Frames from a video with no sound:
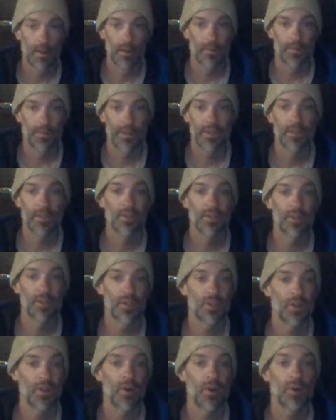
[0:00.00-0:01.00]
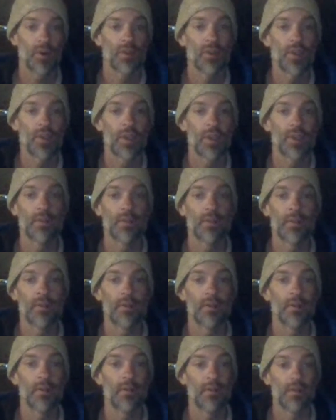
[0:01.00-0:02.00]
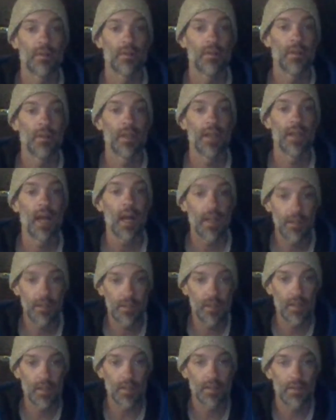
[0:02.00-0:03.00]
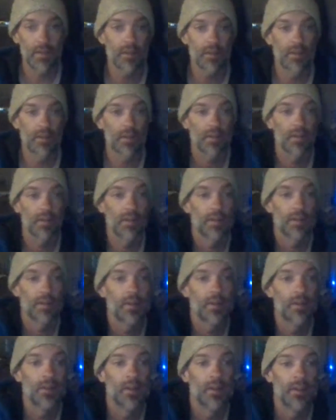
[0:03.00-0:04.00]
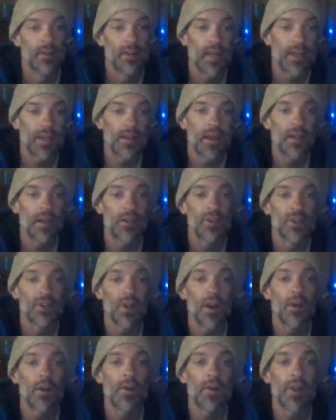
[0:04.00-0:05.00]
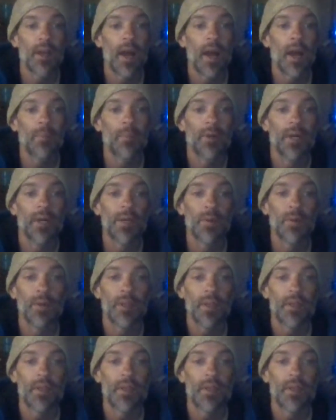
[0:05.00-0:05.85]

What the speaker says: This is just all such nonsense. Technology already operating within